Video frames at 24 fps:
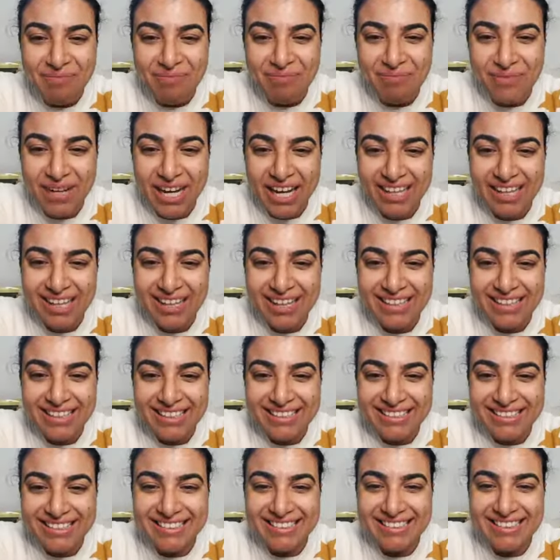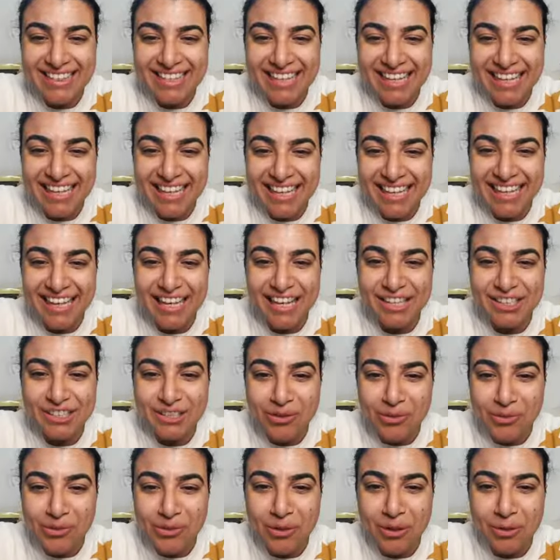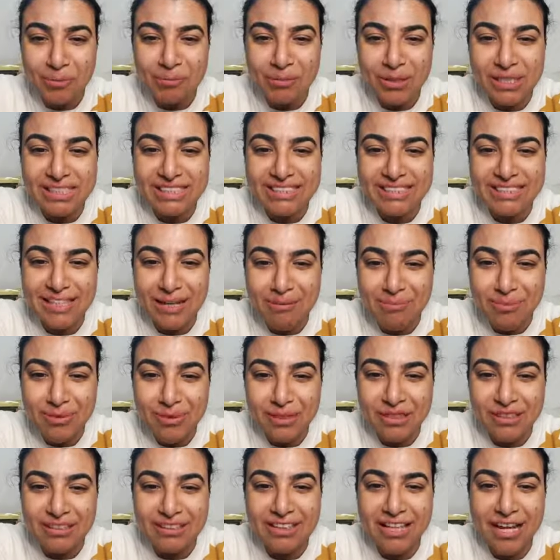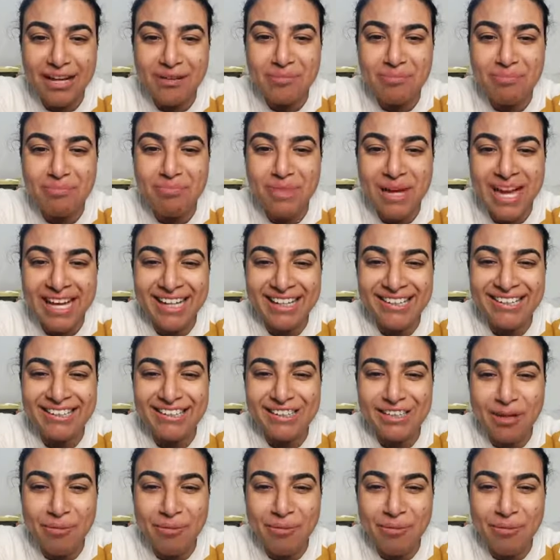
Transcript: Maya, it is the age-old perception that men,